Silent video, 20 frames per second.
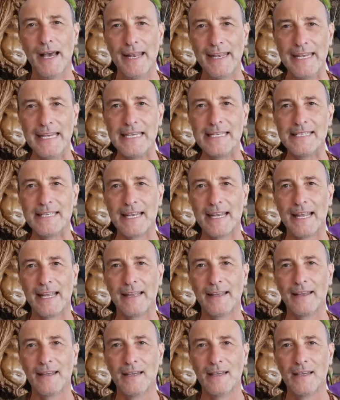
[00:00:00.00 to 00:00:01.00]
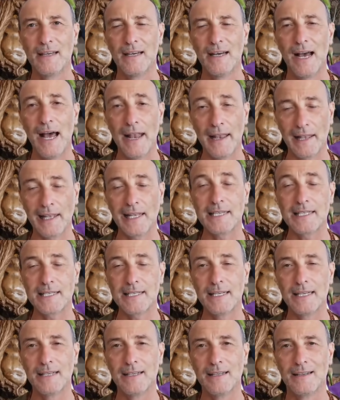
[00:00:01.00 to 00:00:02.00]
and eating it and
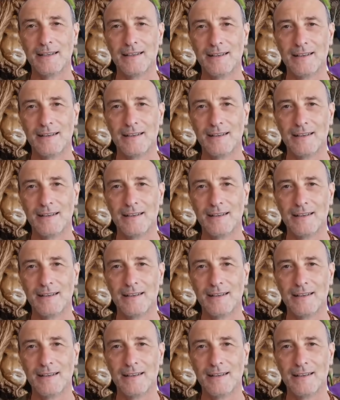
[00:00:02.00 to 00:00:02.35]
listening.